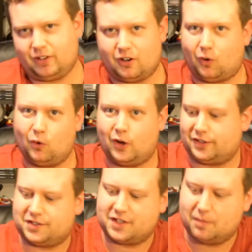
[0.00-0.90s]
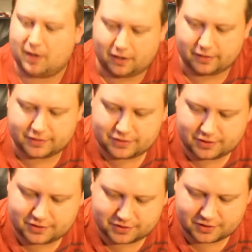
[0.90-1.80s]
not a whole lot to say about it.
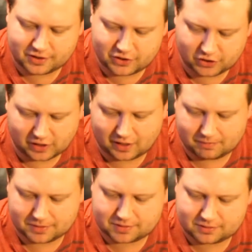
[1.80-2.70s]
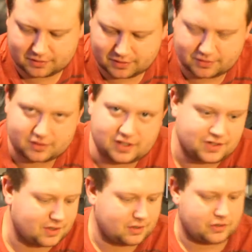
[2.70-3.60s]
It's just a ninja game. It's a
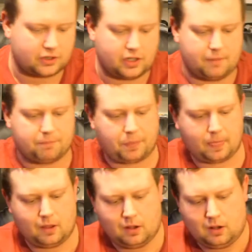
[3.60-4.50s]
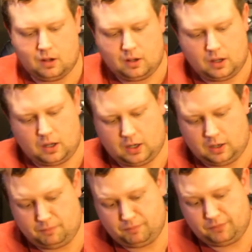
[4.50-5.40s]
decent ninja game.
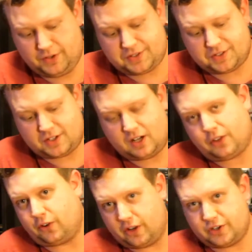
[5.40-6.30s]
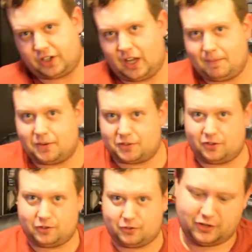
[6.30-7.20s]
This is another ninja game. I was on
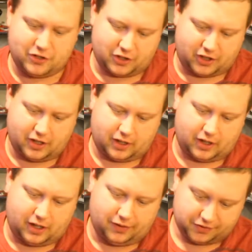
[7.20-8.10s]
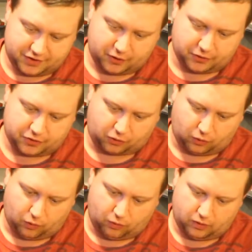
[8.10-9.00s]
ninja kick. The Secret
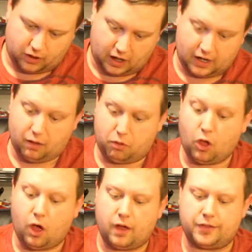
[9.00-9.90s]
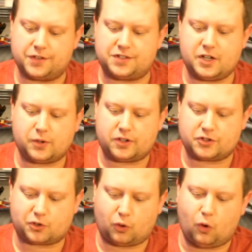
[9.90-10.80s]
Scroll. The Secret
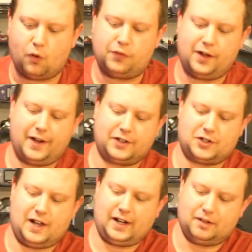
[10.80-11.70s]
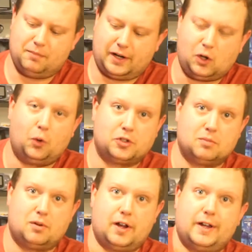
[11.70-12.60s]
Scroll Flying Dragon by
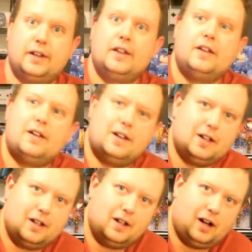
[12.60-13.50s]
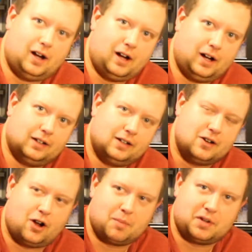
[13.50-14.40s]
Culture Brain.
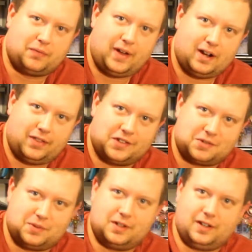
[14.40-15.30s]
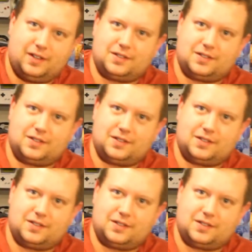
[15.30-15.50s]
Not a big fan of this one.